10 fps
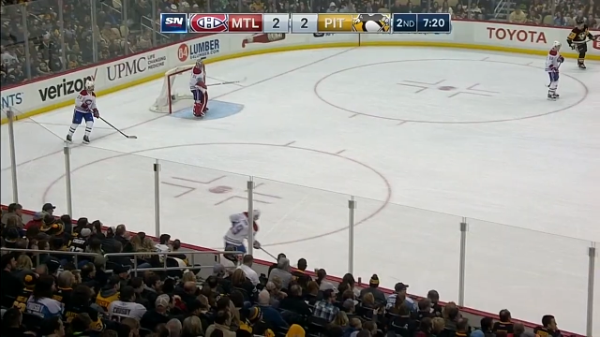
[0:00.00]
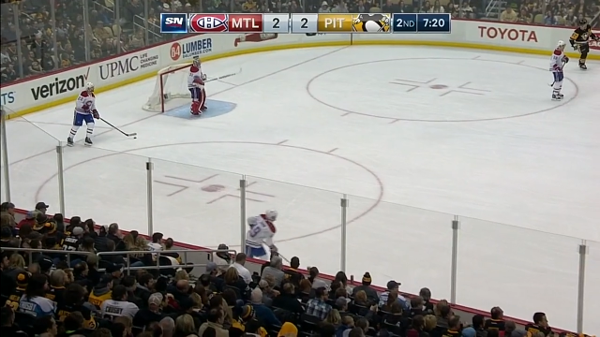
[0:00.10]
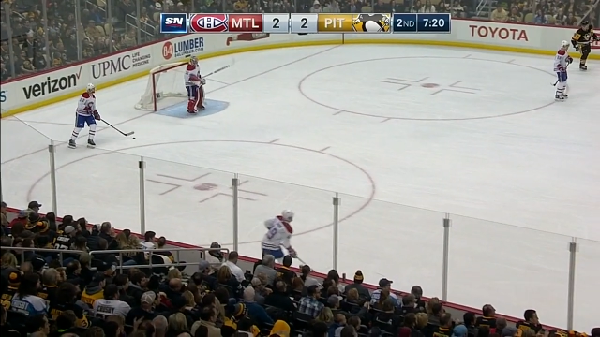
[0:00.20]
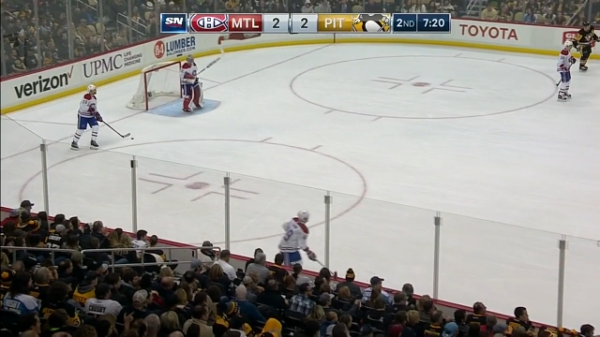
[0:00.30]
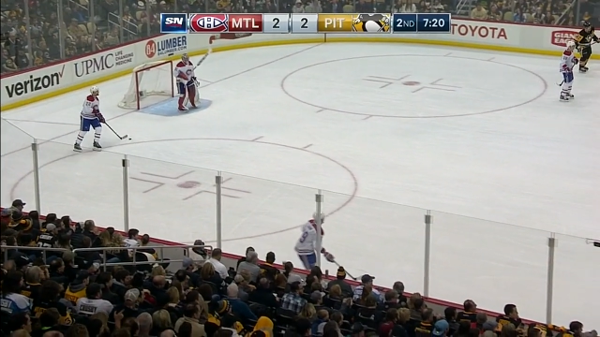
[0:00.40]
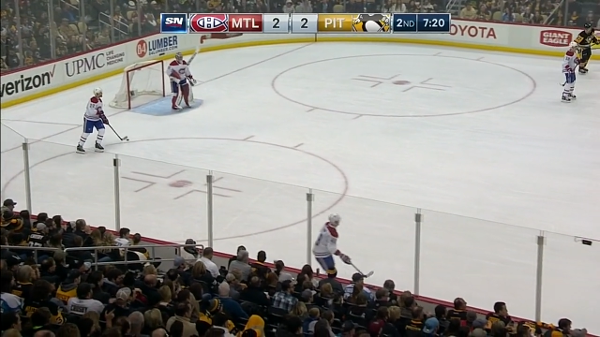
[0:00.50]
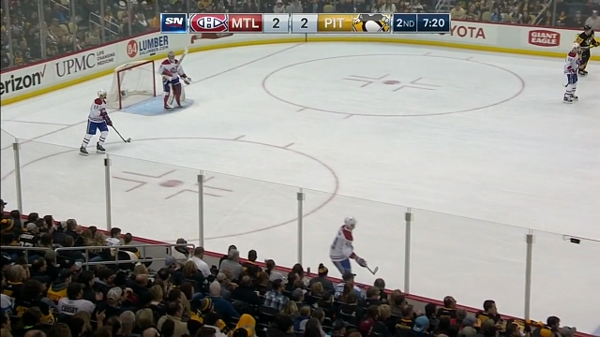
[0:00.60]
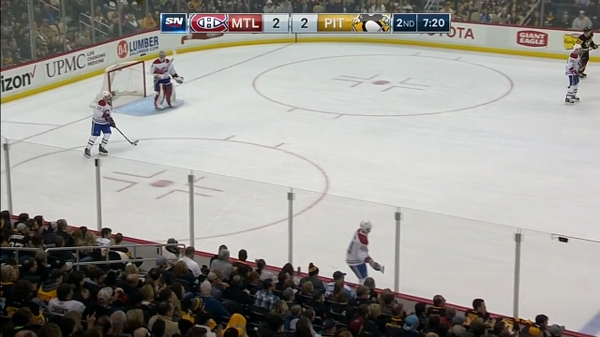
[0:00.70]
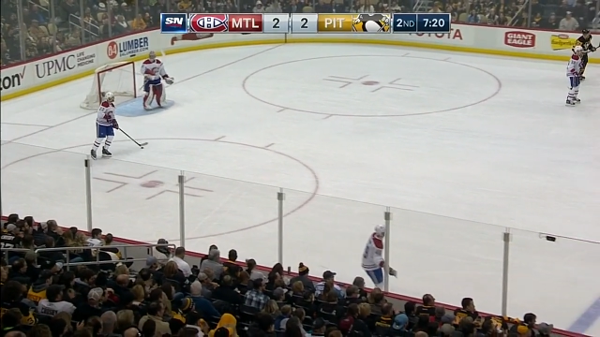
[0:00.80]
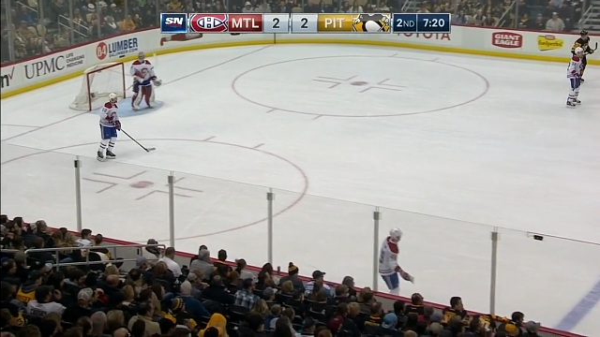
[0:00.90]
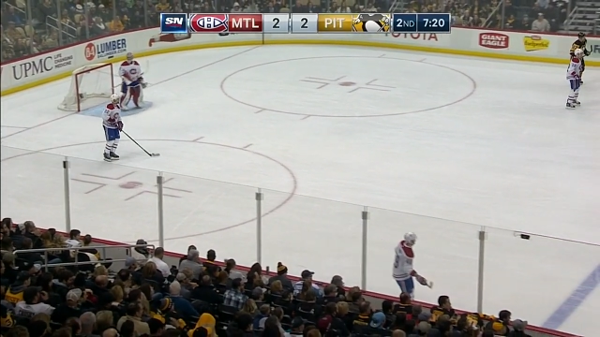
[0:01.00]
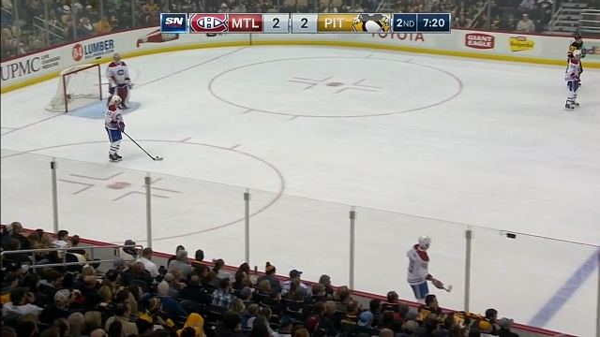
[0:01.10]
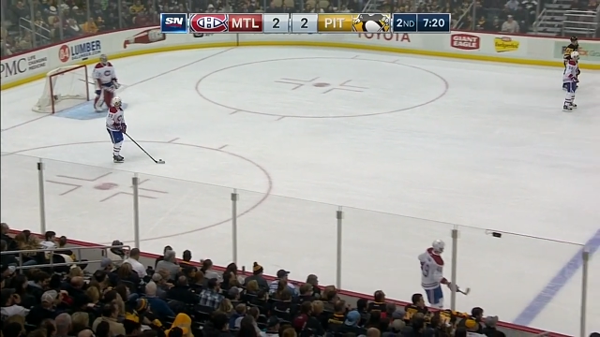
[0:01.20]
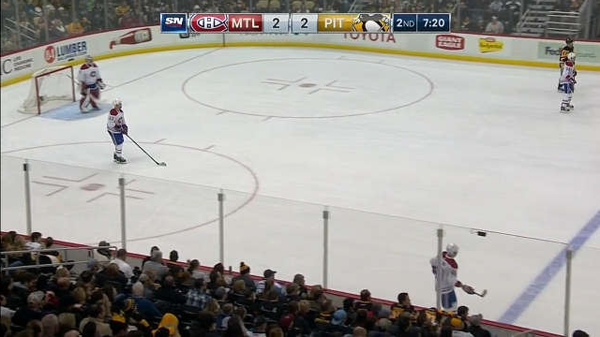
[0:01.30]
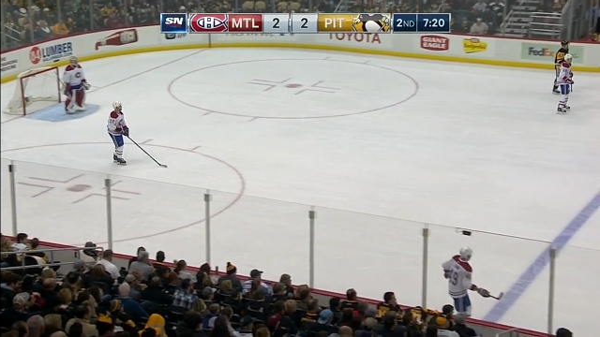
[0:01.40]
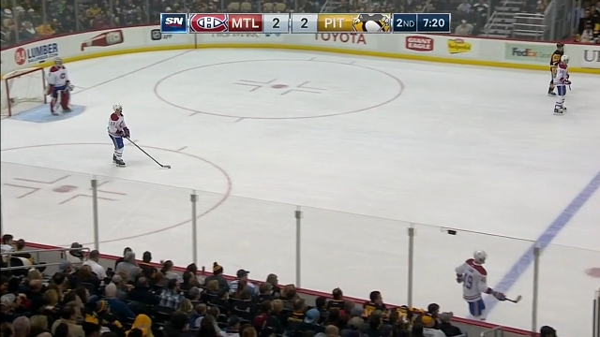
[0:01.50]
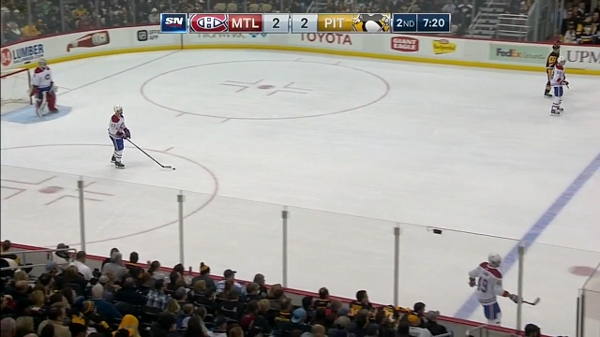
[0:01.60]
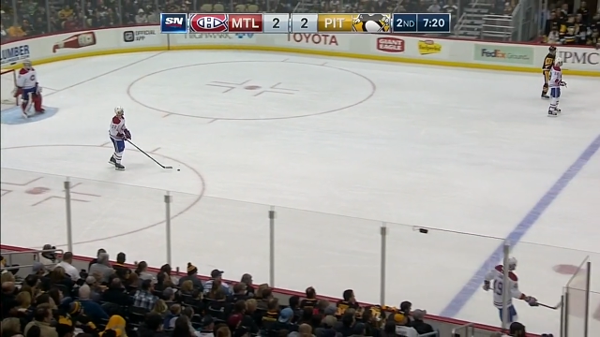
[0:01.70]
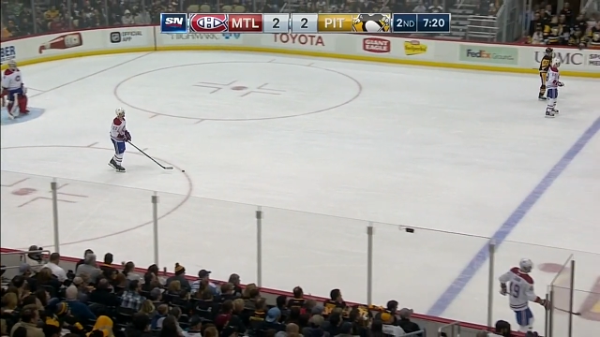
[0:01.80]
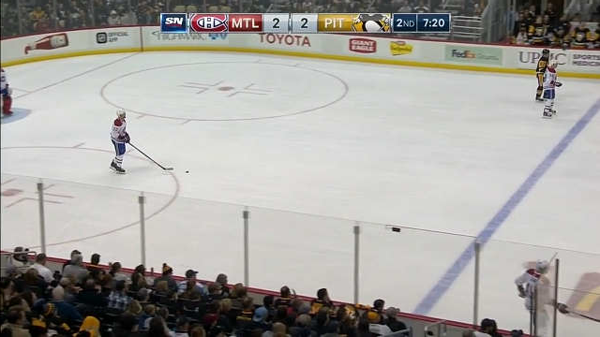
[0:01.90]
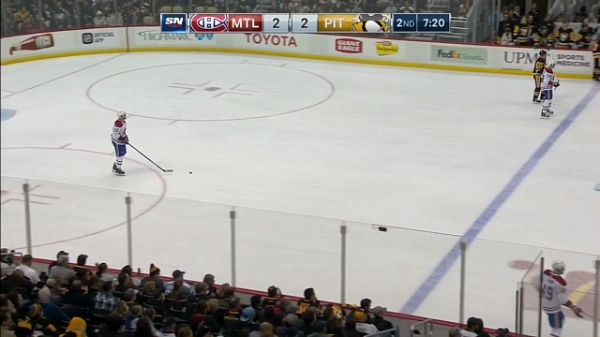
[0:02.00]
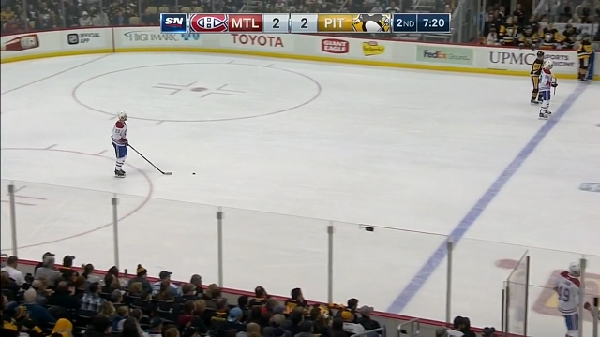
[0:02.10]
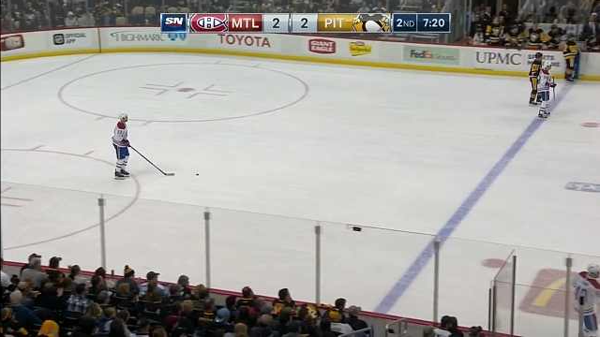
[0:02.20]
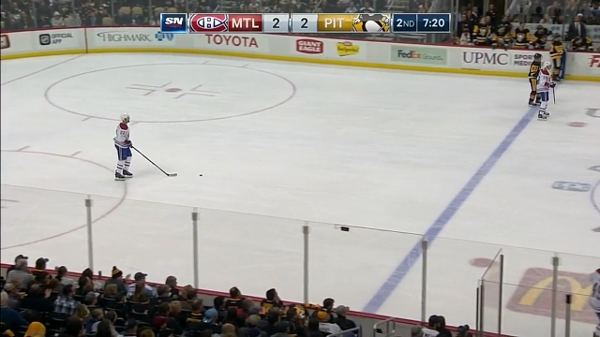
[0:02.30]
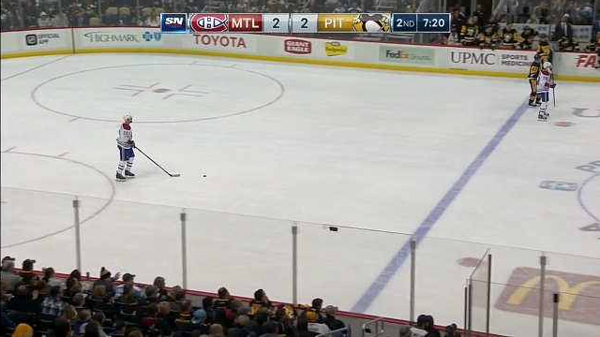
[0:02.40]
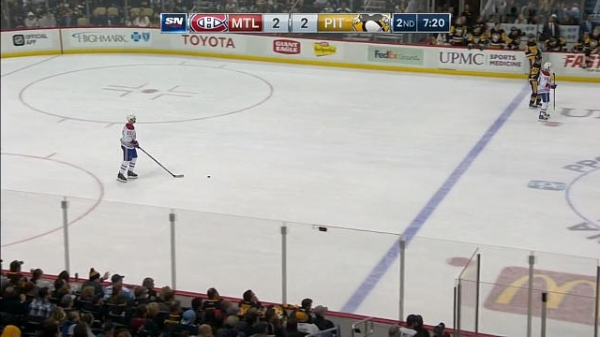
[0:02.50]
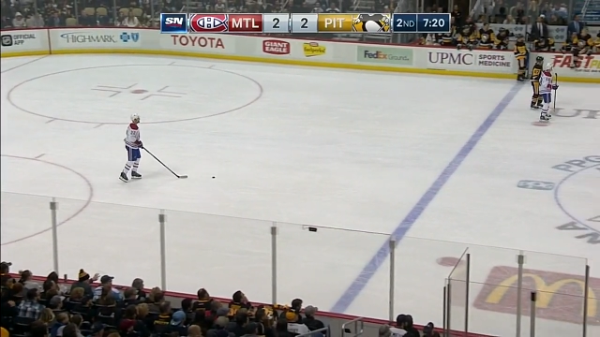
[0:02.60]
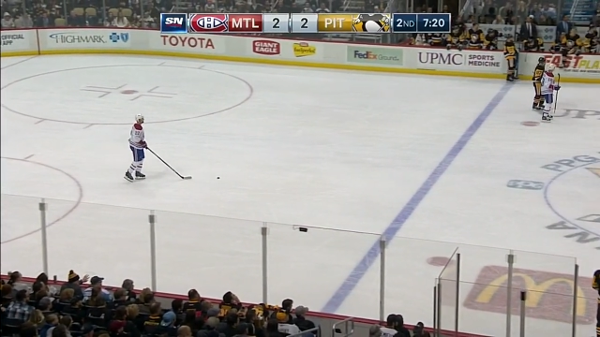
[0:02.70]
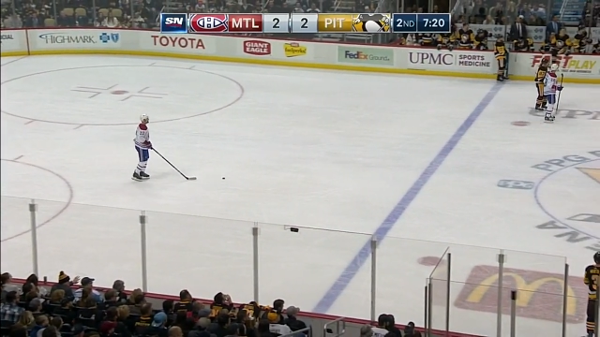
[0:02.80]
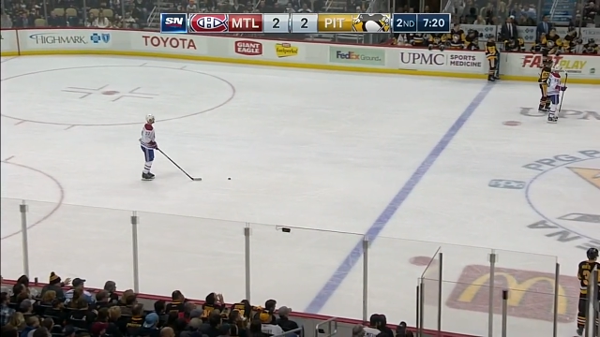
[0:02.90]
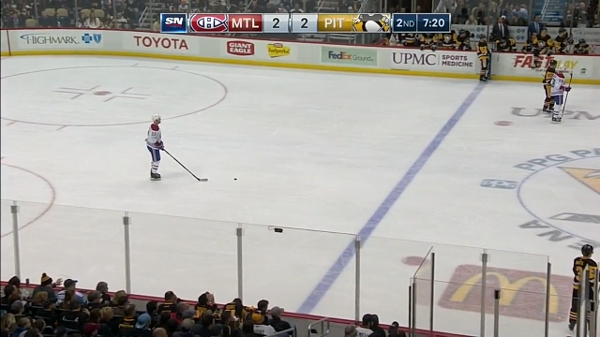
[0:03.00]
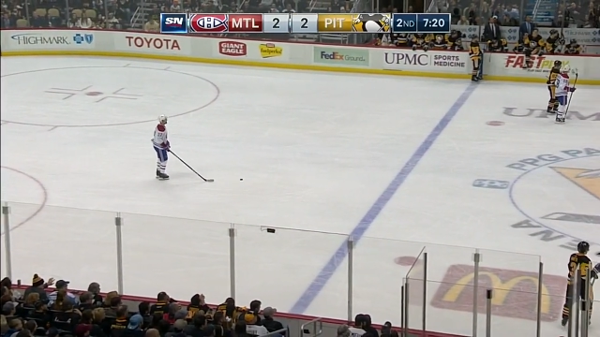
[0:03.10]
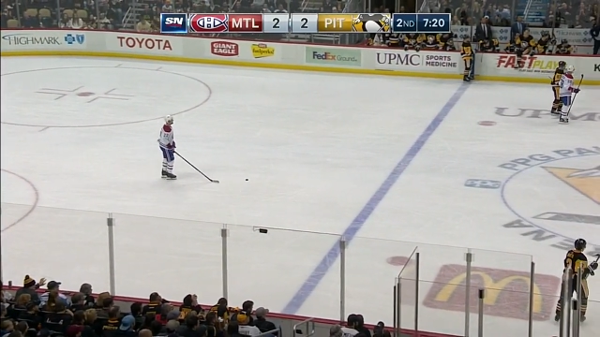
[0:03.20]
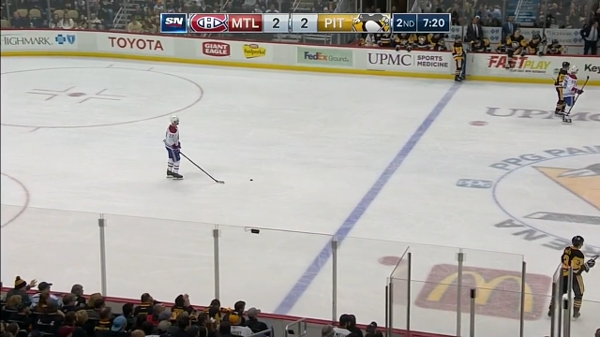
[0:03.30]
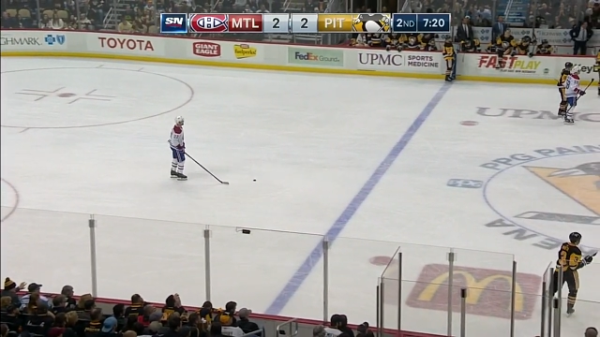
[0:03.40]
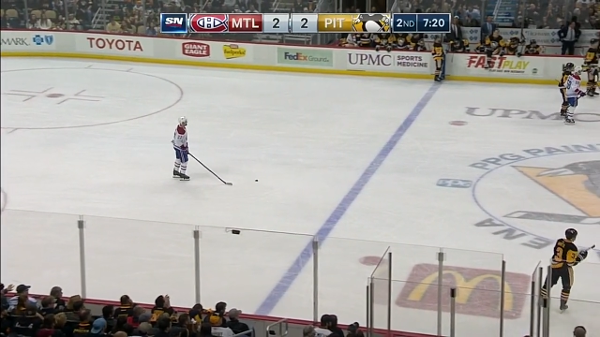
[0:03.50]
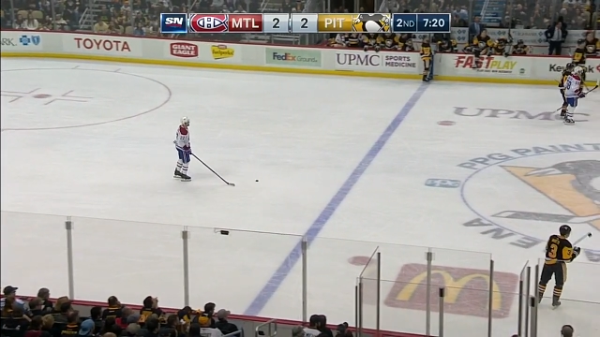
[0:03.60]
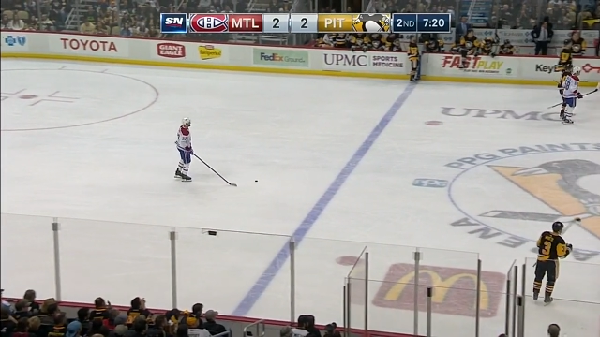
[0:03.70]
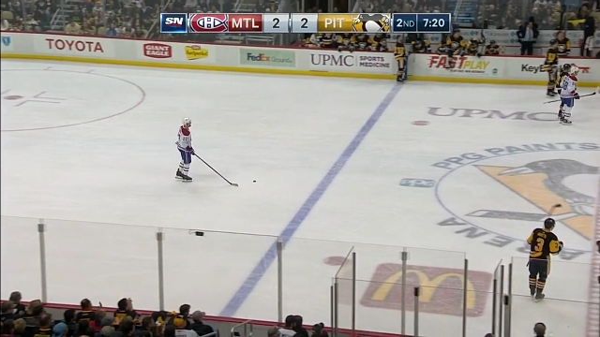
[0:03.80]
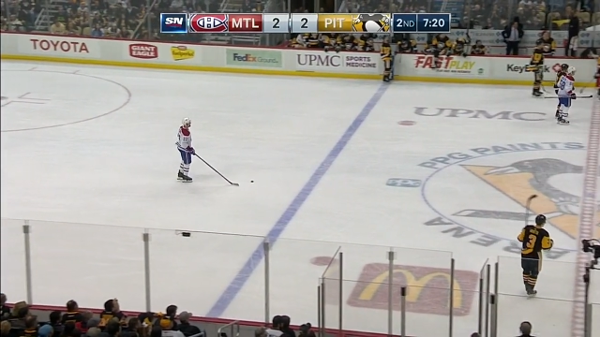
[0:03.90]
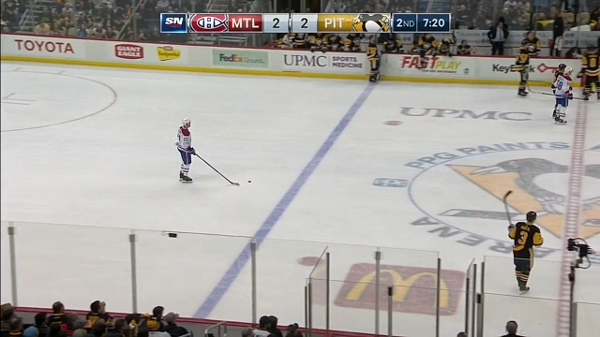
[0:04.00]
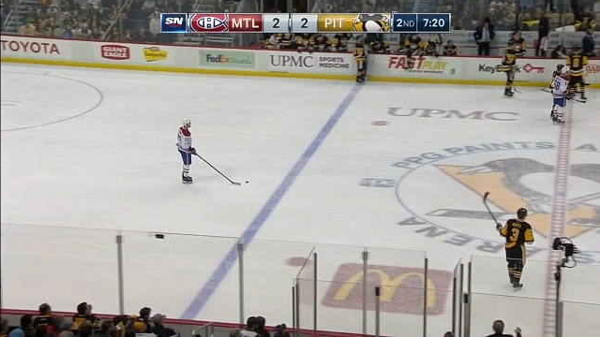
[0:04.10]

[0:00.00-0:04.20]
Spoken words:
Nobody's mouth can be seen.